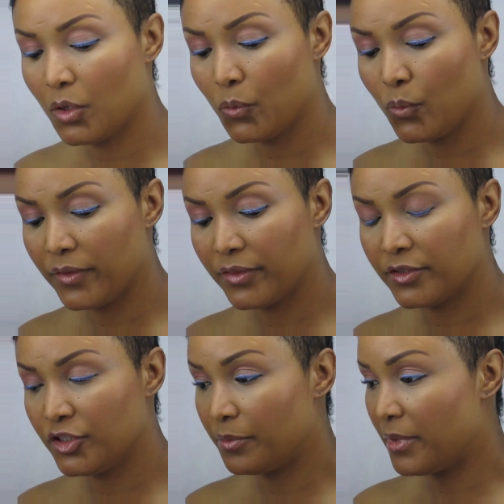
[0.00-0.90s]
with the
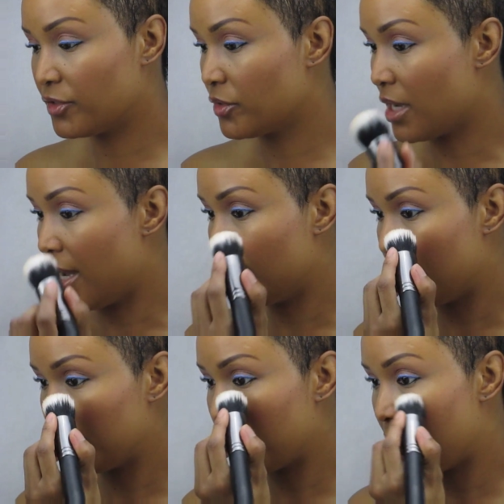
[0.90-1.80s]
geometric
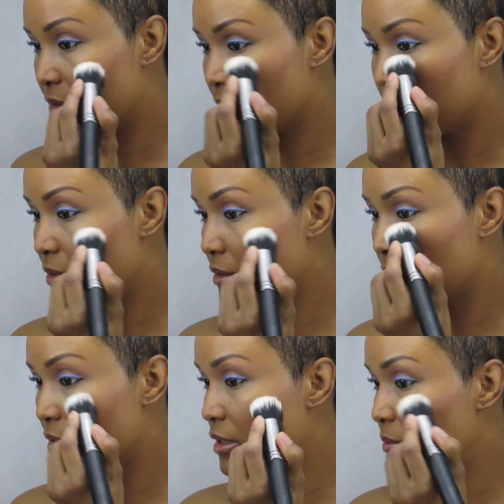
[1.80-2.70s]
highlighter powder.
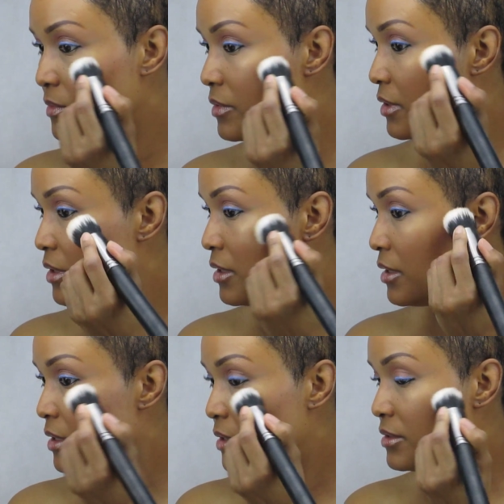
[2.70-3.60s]
Come
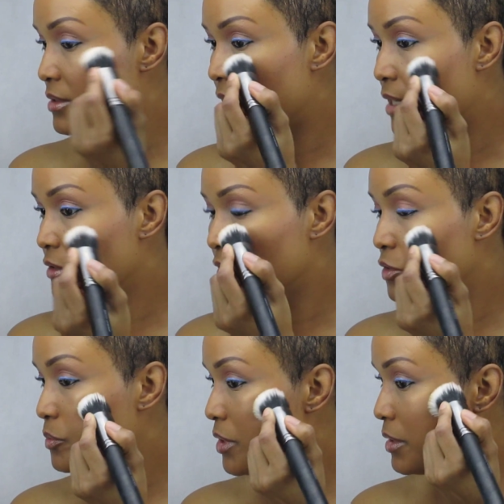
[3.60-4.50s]
down a
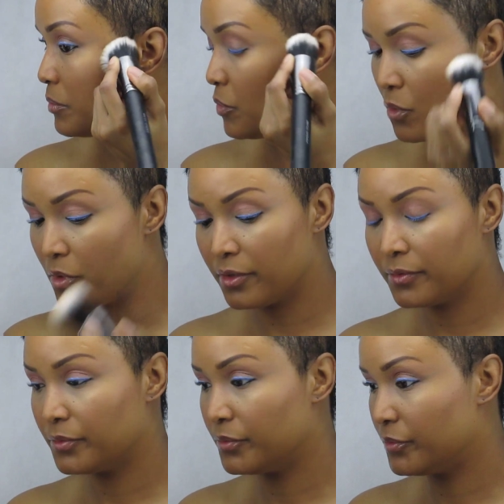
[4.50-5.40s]
little bit more.